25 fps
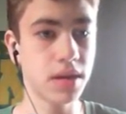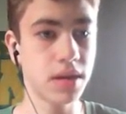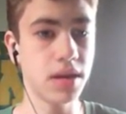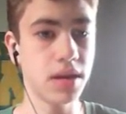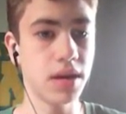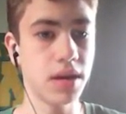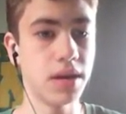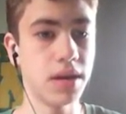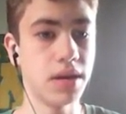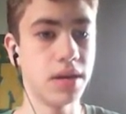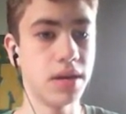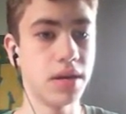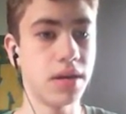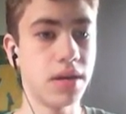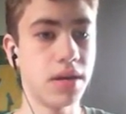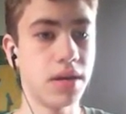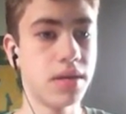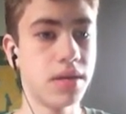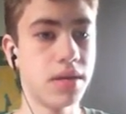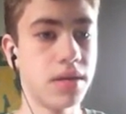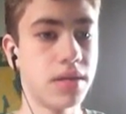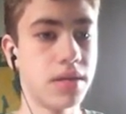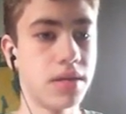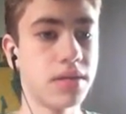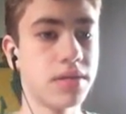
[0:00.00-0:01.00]
and
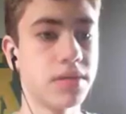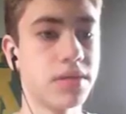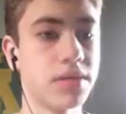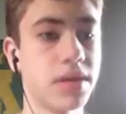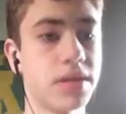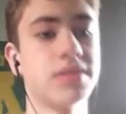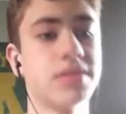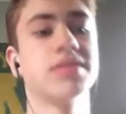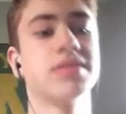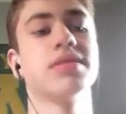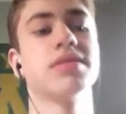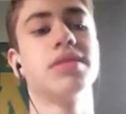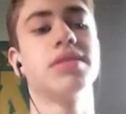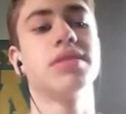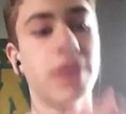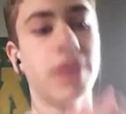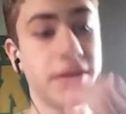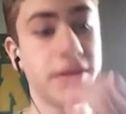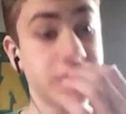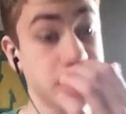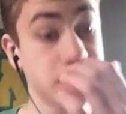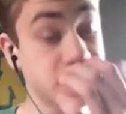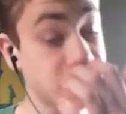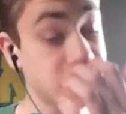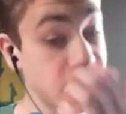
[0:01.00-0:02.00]
you
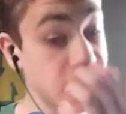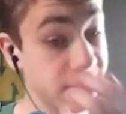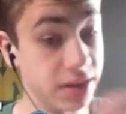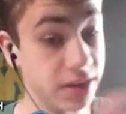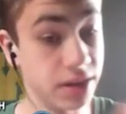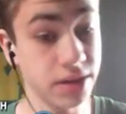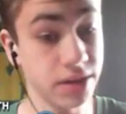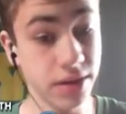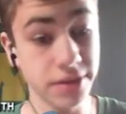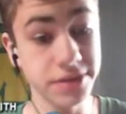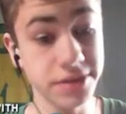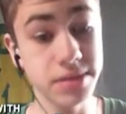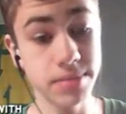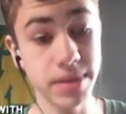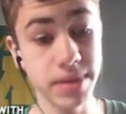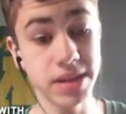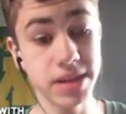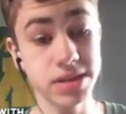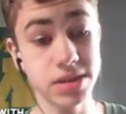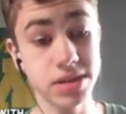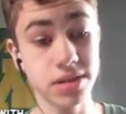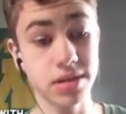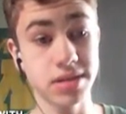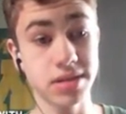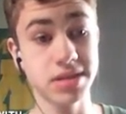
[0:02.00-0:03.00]
have to save it. You have to make
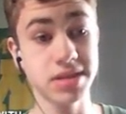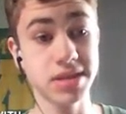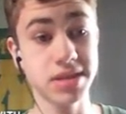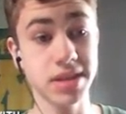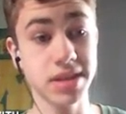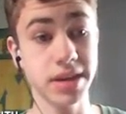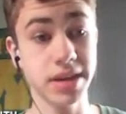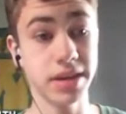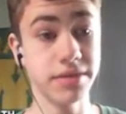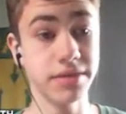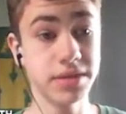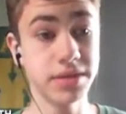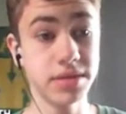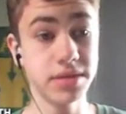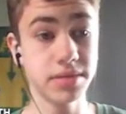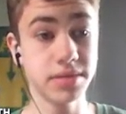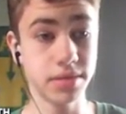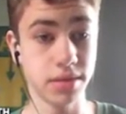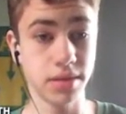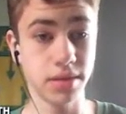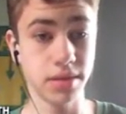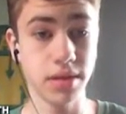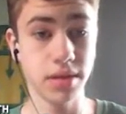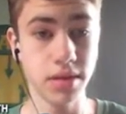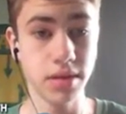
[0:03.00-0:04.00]
sure it's saved.
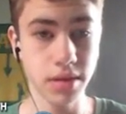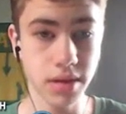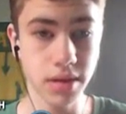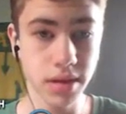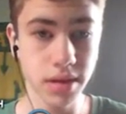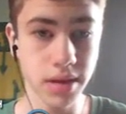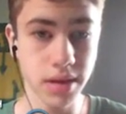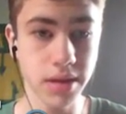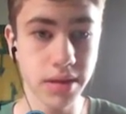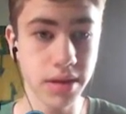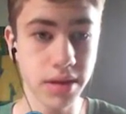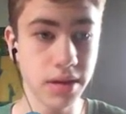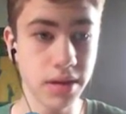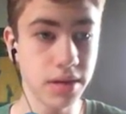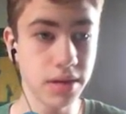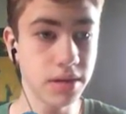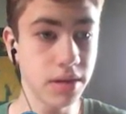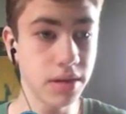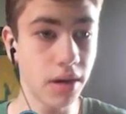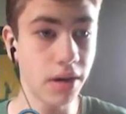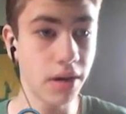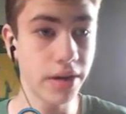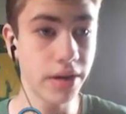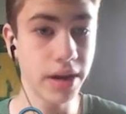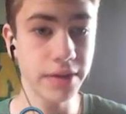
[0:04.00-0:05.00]
And then
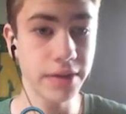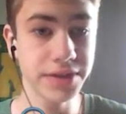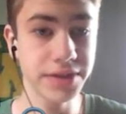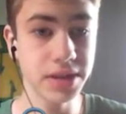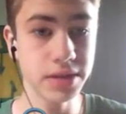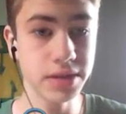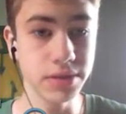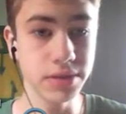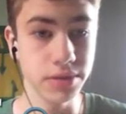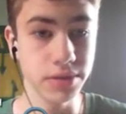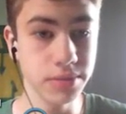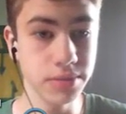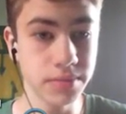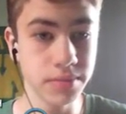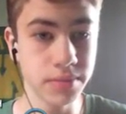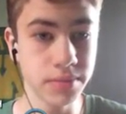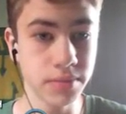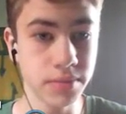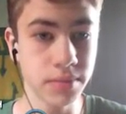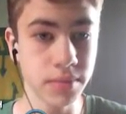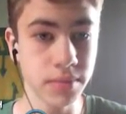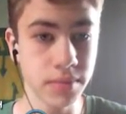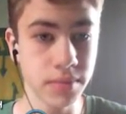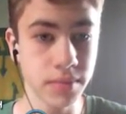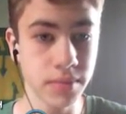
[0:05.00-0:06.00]
all you have to do,
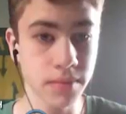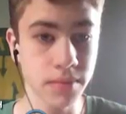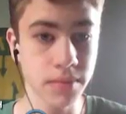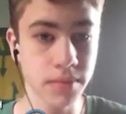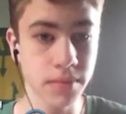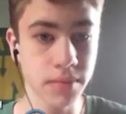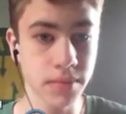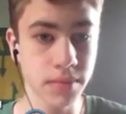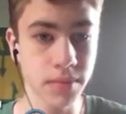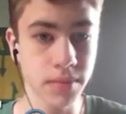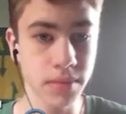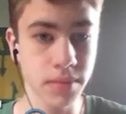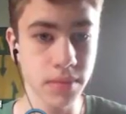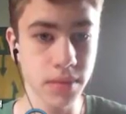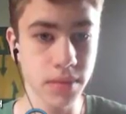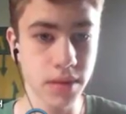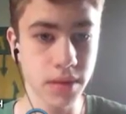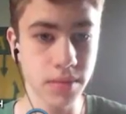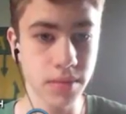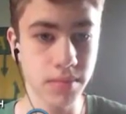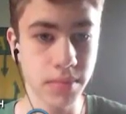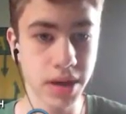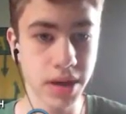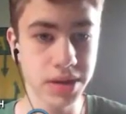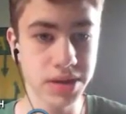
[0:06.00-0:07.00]

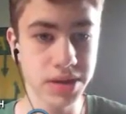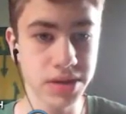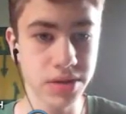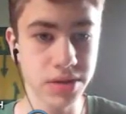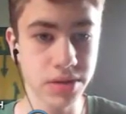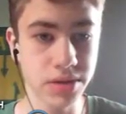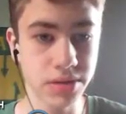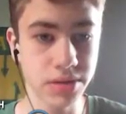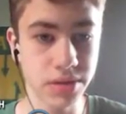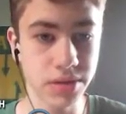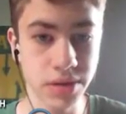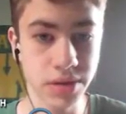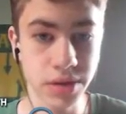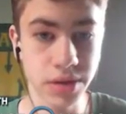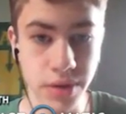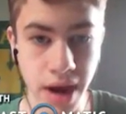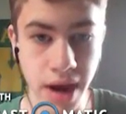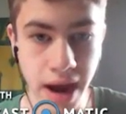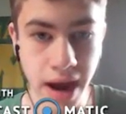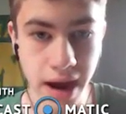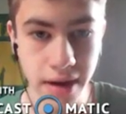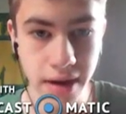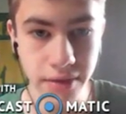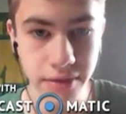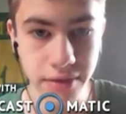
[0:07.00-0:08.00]
make sure you
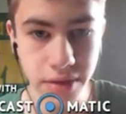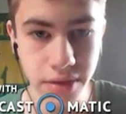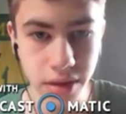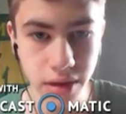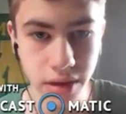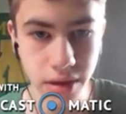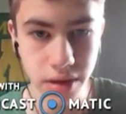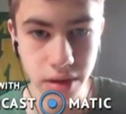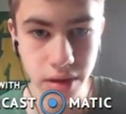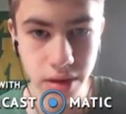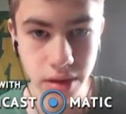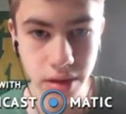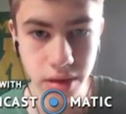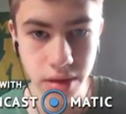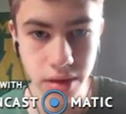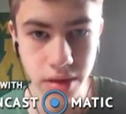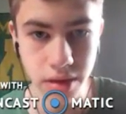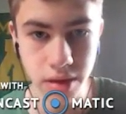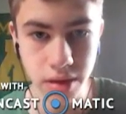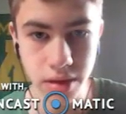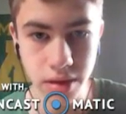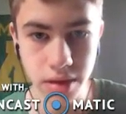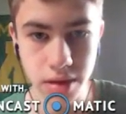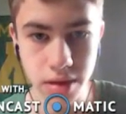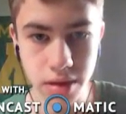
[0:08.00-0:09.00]
have these
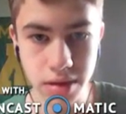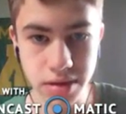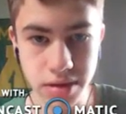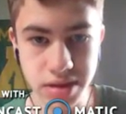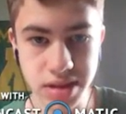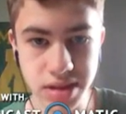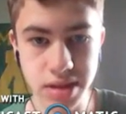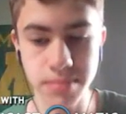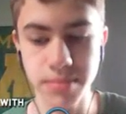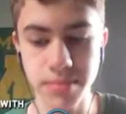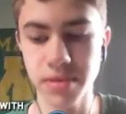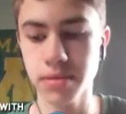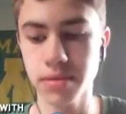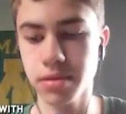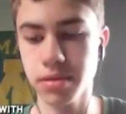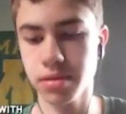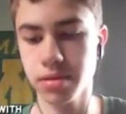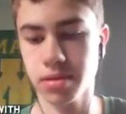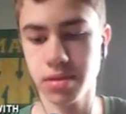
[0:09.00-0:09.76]
things.